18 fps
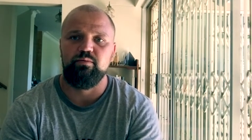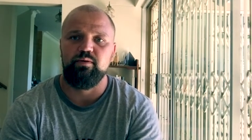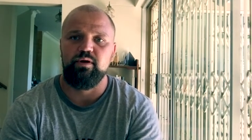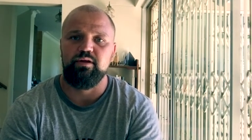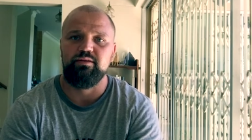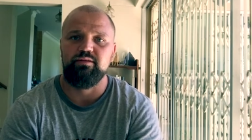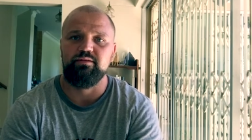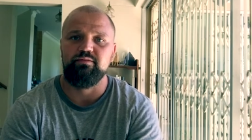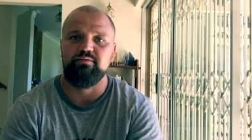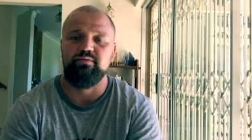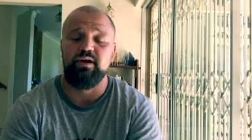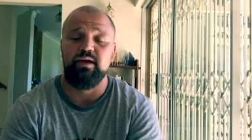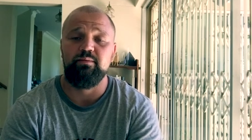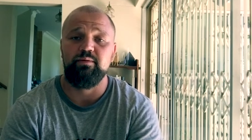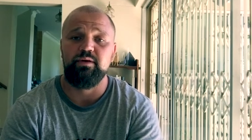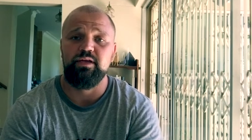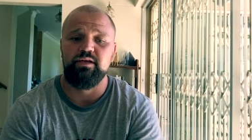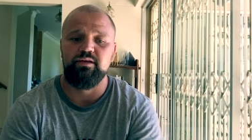about the
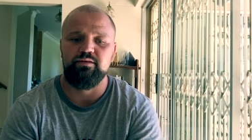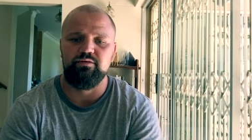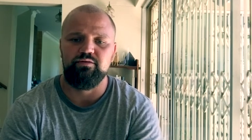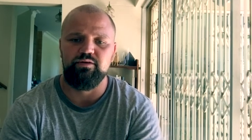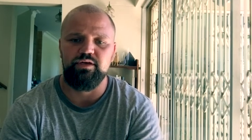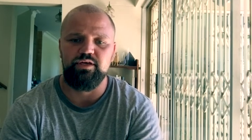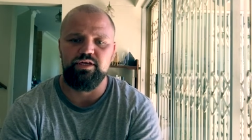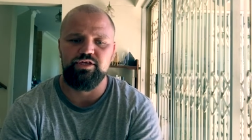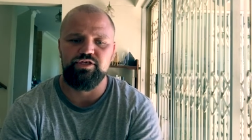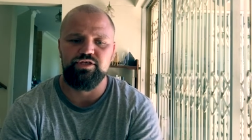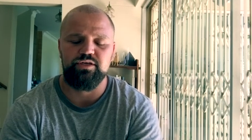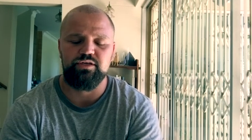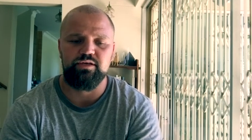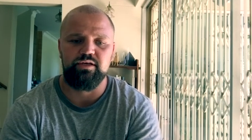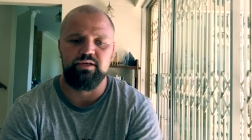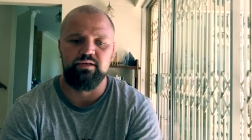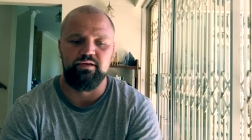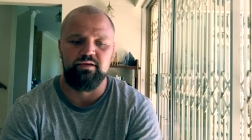family and the religion
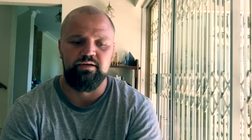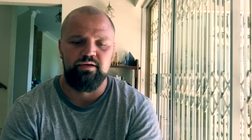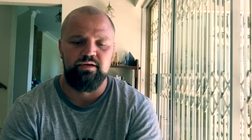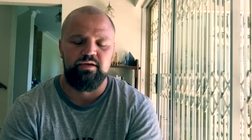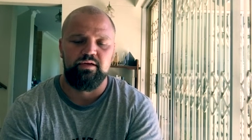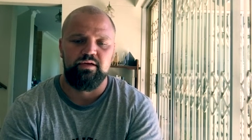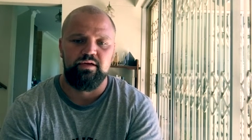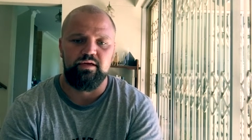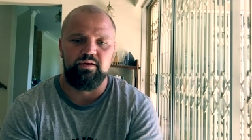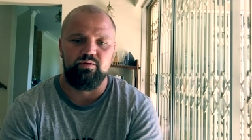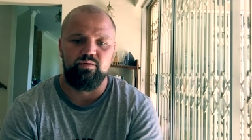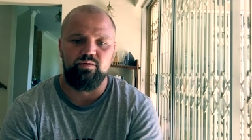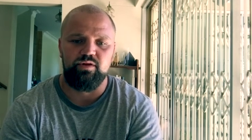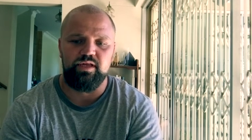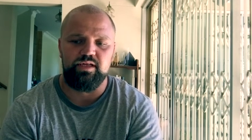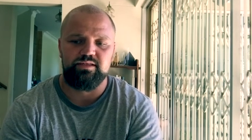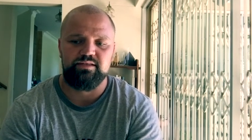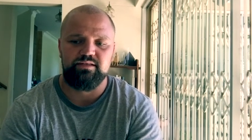and, and all
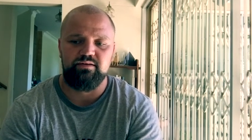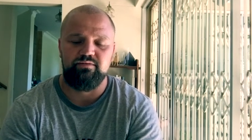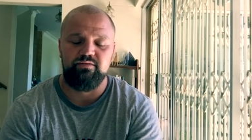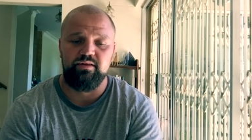that stuff.